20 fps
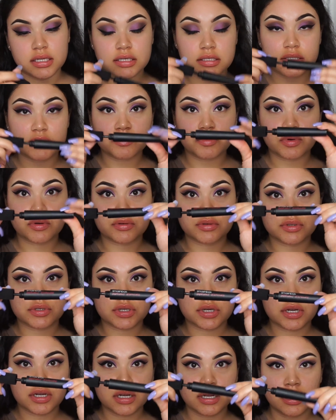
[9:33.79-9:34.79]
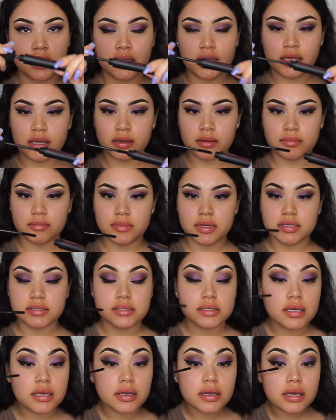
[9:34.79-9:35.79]
Exposure
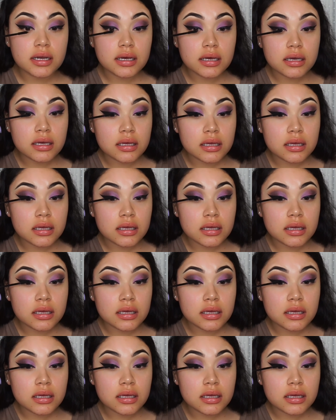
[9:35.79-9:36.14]
mascara.